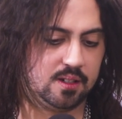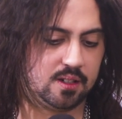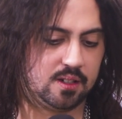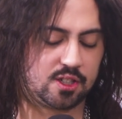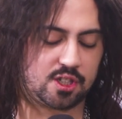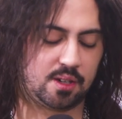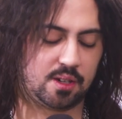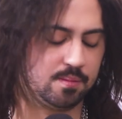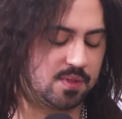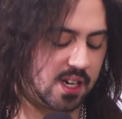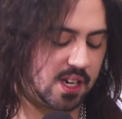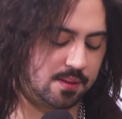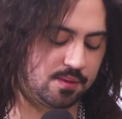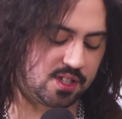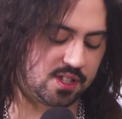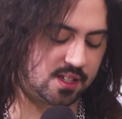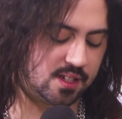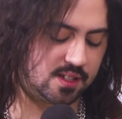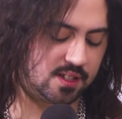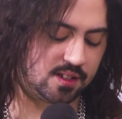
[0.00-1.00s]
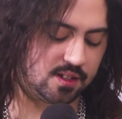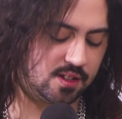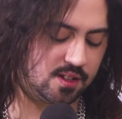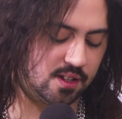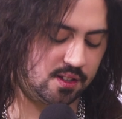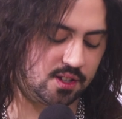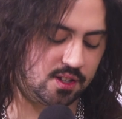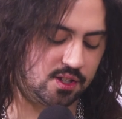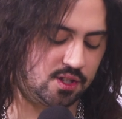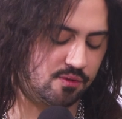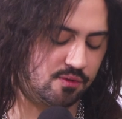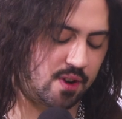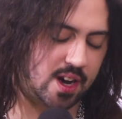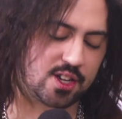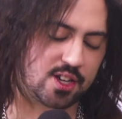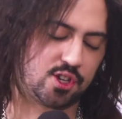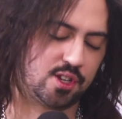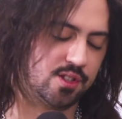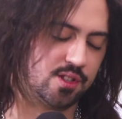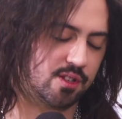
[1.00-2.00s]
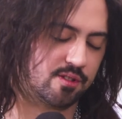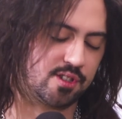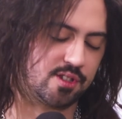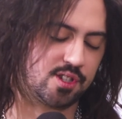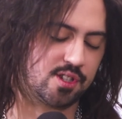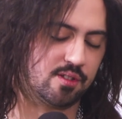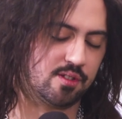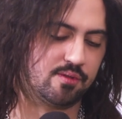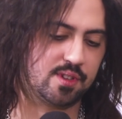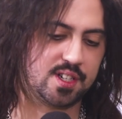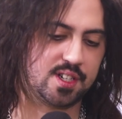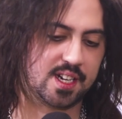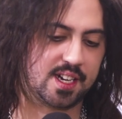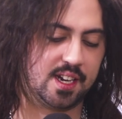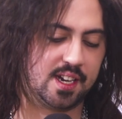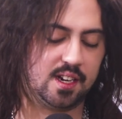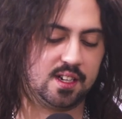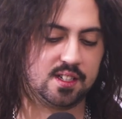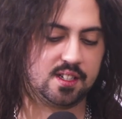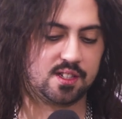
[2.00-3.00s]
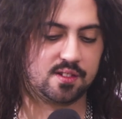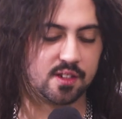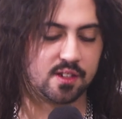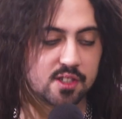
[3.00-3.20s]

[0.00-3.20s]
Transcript: sometimes the, the directions are so ridiculous,